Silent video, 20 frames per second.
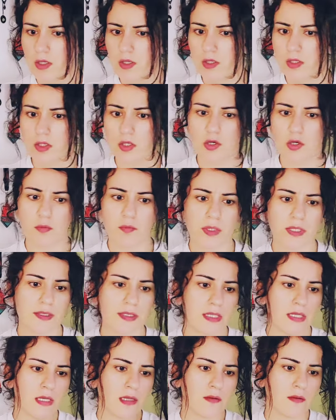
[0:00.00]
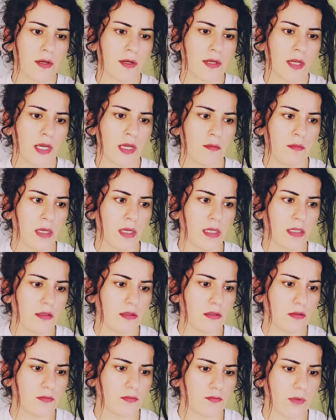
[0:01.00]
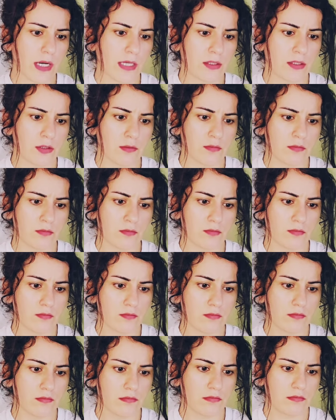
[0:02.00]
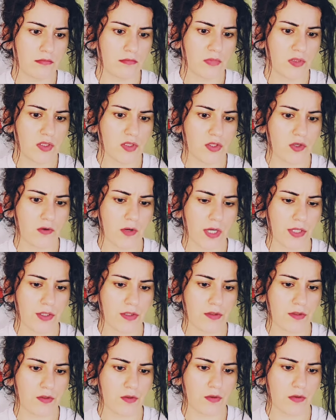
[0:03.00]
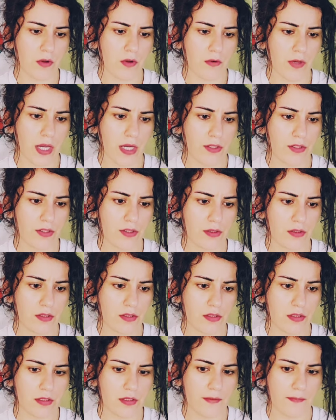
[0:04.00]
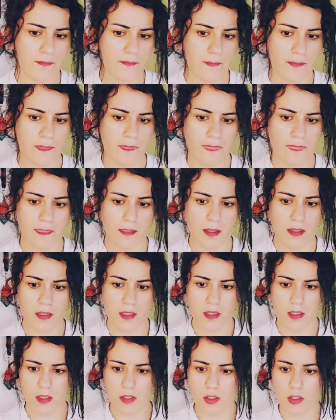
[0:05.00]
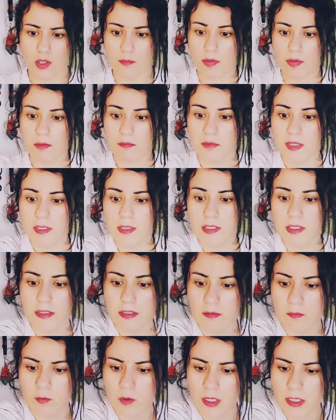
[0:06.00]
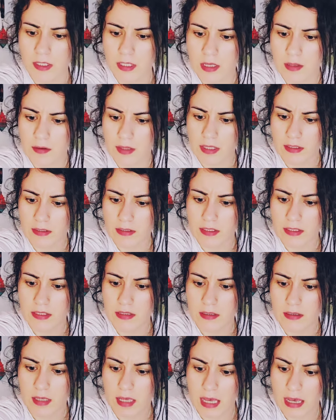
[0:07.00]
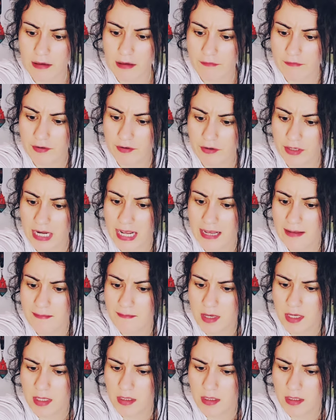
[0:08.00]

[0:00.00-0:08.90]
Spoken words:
You could be seeing their name at random situations or locations. You could be meeting someone that have their name.